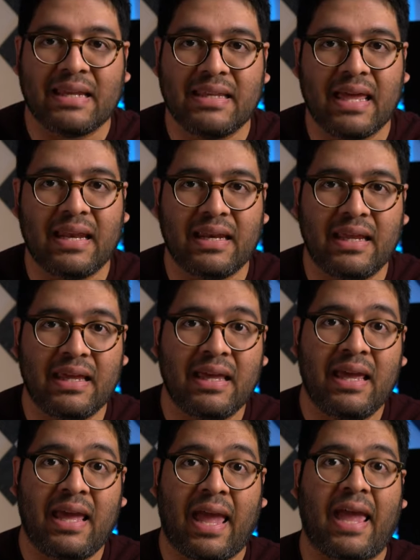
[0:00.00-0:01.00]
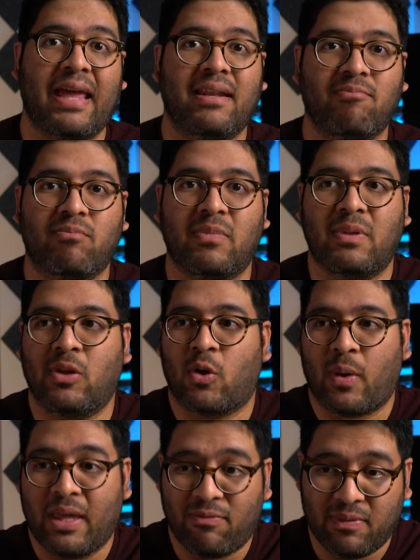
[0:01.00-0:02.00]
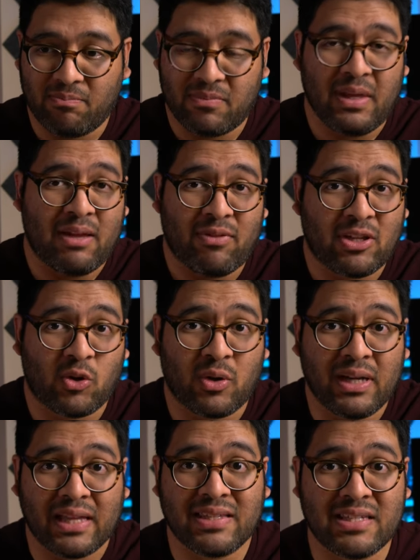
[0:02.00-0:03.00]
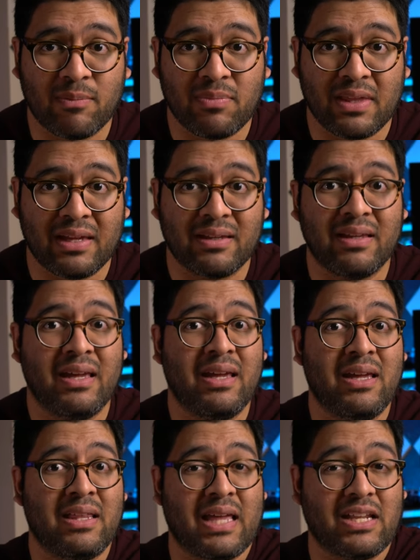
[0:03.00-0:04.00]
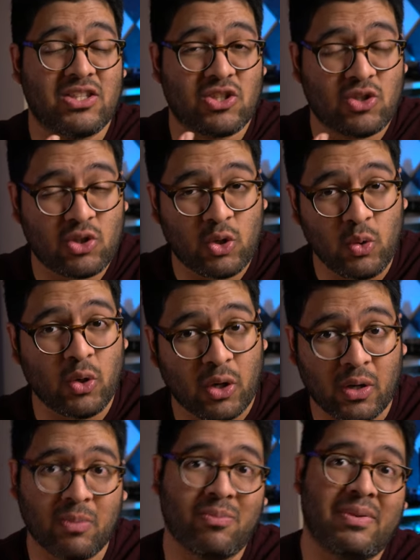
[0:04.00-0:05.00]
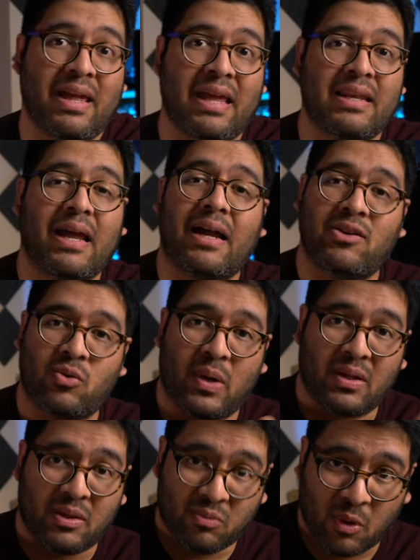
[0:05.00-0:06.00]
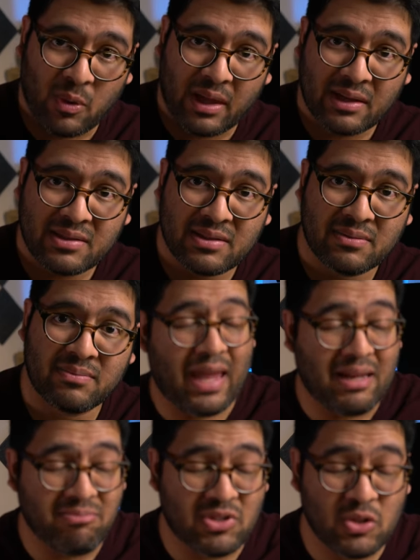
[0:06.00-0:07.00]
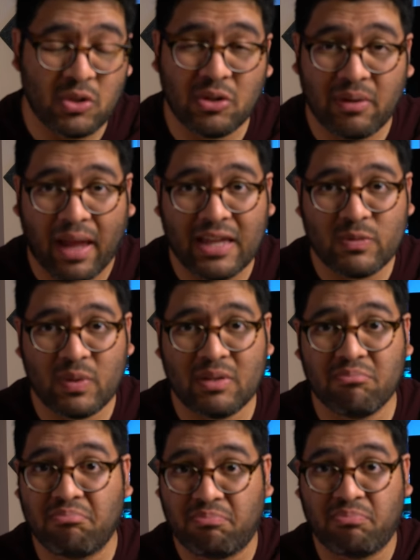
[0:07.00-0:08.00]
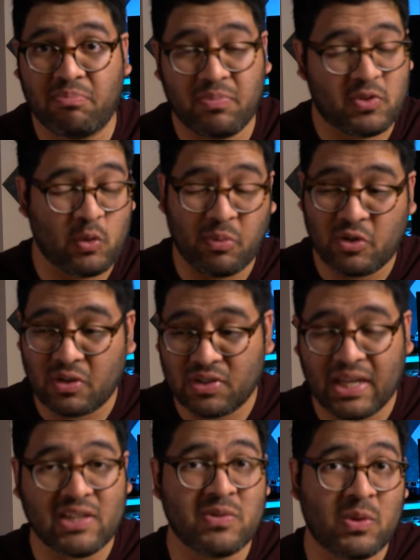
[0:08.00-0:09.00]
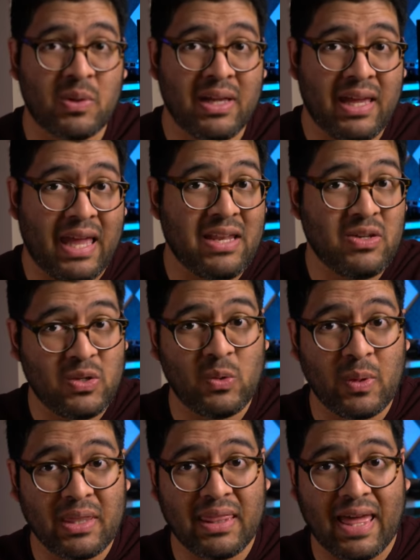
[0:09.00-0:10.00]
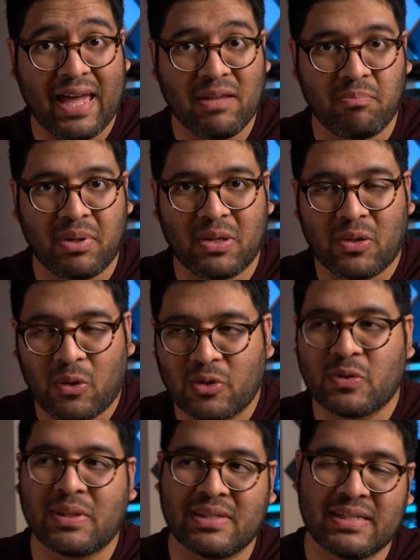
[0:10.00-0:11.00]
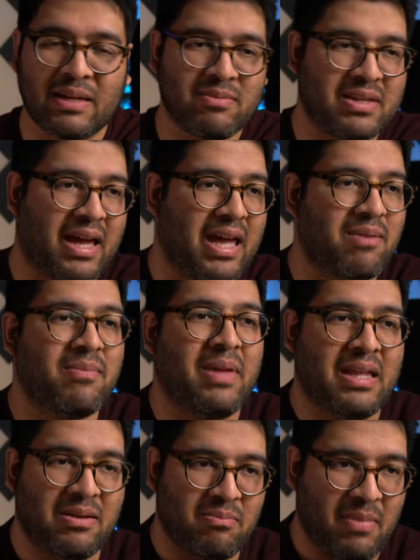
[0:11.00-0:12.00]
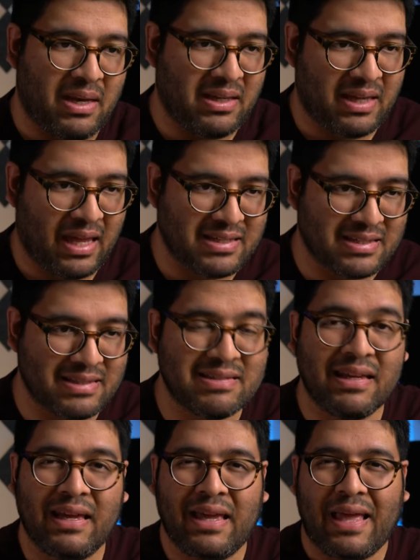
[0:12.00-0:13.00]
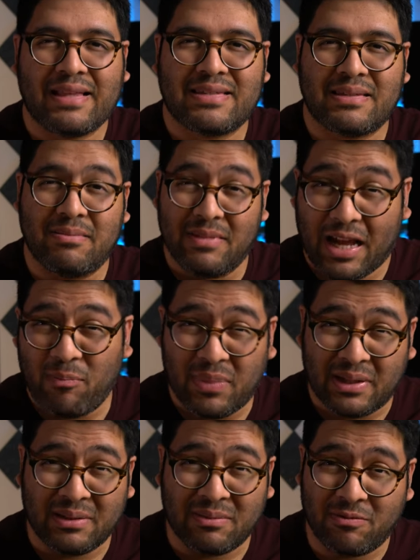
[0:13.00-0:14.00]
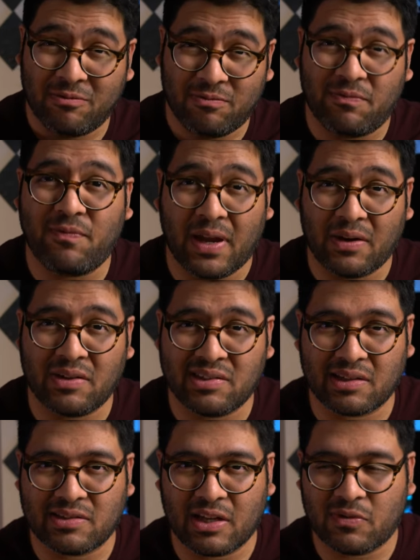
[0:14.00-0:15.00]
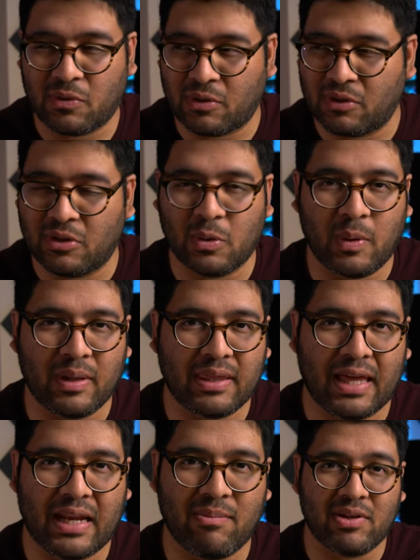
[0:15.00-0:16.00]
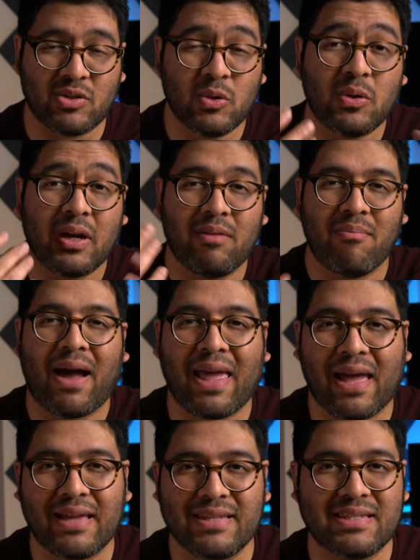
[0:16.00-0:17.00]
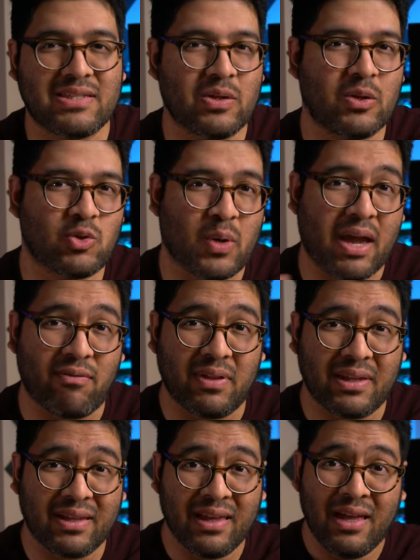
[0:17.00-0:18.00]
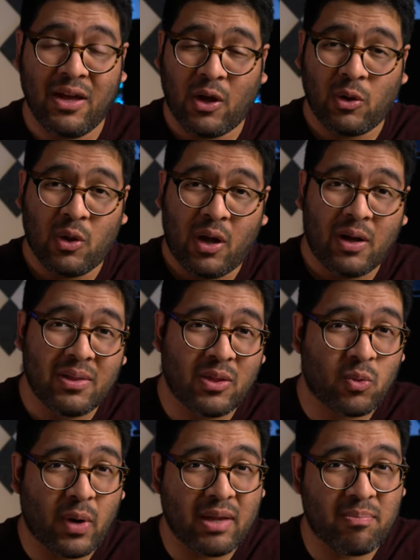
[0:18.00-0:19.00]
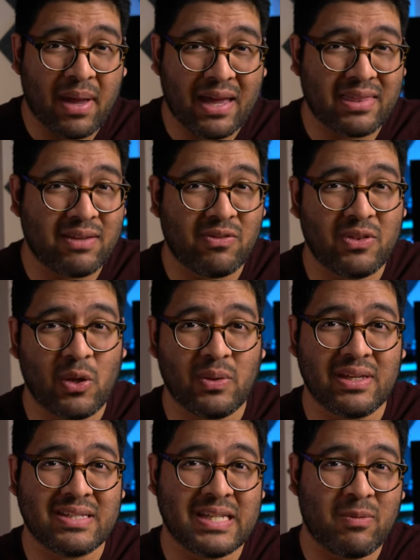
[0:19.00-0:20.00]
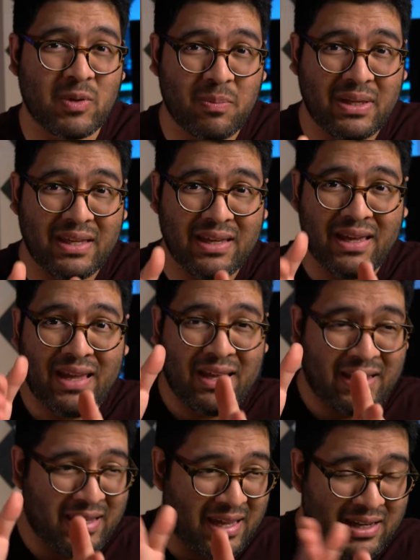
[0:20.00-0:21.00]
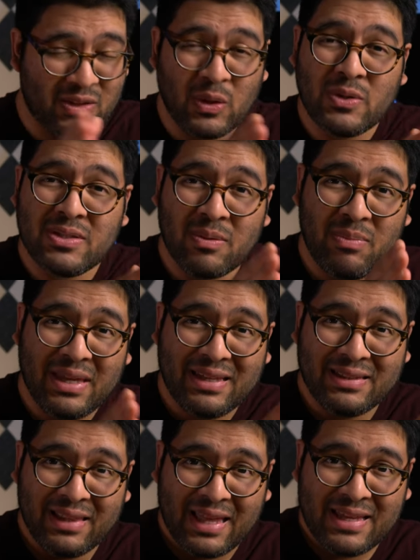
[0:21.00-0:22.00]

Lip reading: identity, and, you know, if it creates something that's Tudor and not directly Rolex. And Tudor has been super successful in doing that, but also at the same time, and in many cases, it's not been very successful in doing that. I mean, Tudor, in my eyes, is still traveling along the right path, even though they seem to be getting close to being